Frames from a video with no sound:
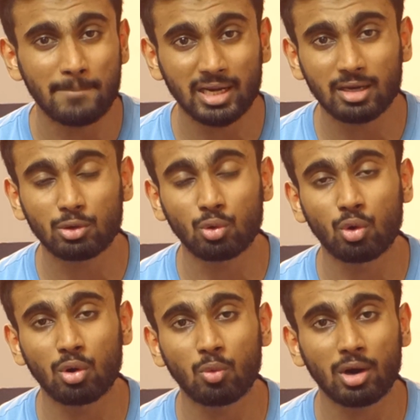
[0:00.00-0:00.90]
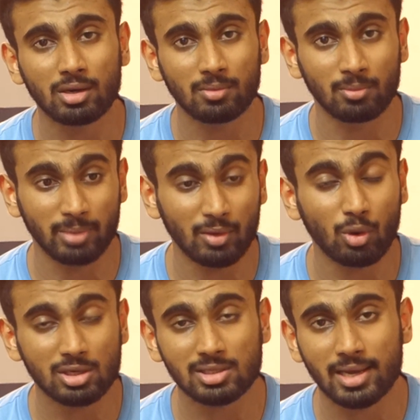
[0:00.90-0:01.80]
better to go
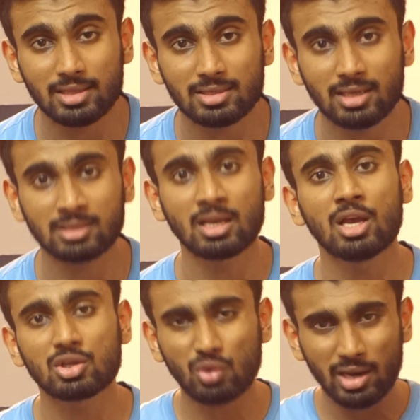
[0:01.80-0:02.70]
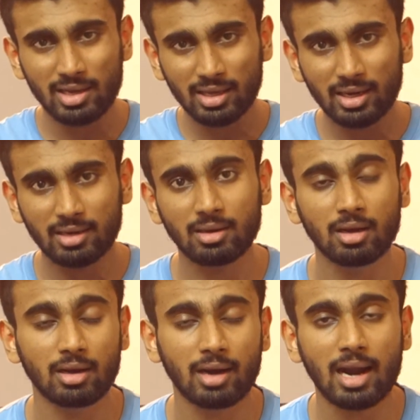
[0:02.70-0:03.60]
what science says. So I link an
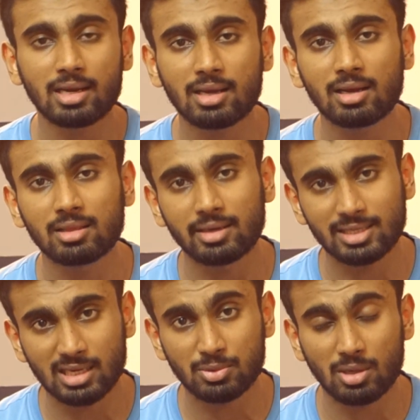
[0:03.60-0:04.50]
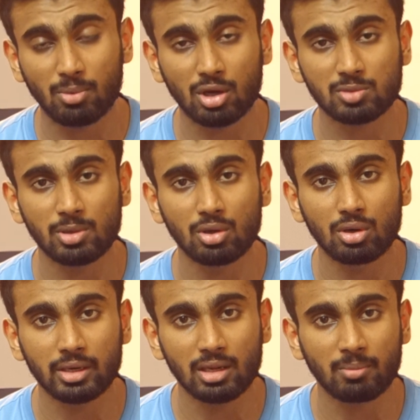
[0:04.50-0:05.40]
article in the description box
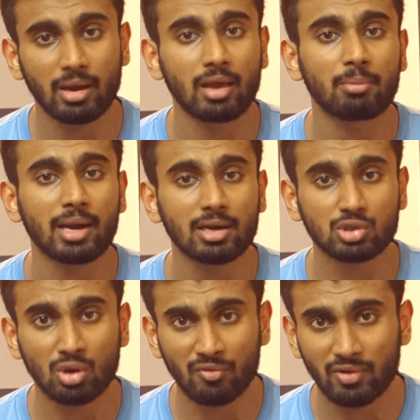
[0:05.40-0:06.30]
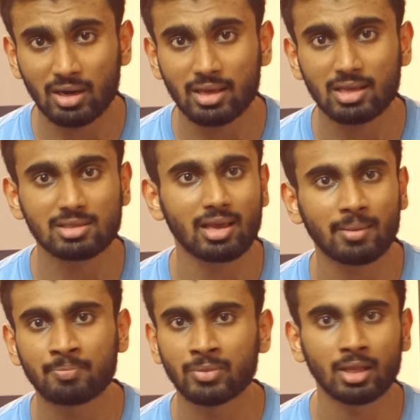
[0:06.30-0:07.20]
below written by Brad Schoenfeld. He is
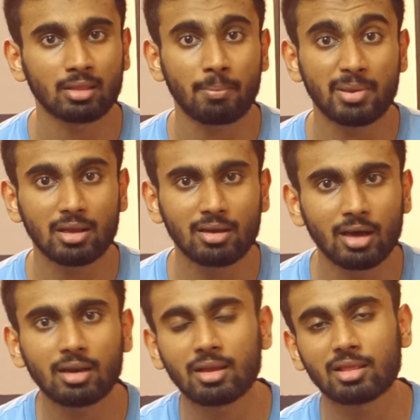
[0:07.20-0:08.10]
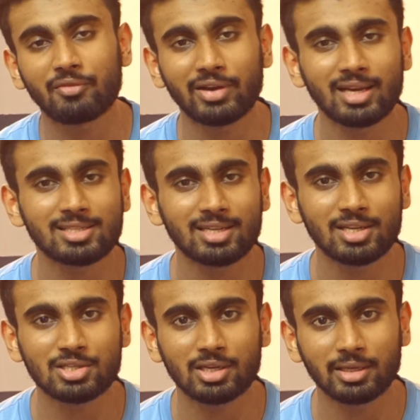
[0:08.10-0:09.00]
like the big gun in the fitness
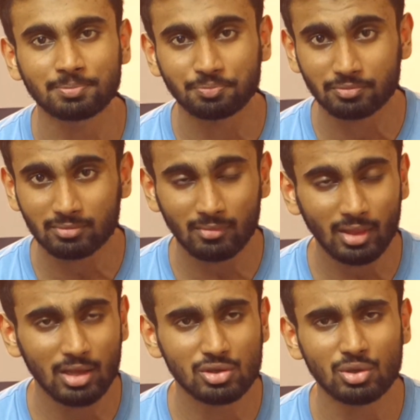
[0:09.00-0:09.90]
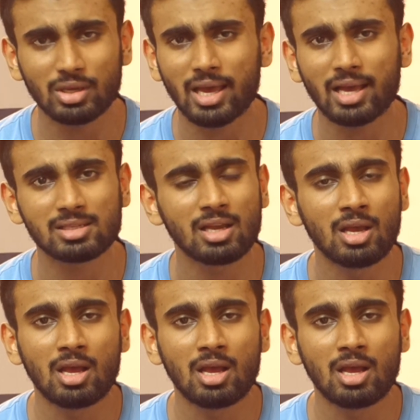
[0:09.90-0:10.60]
industry. So he is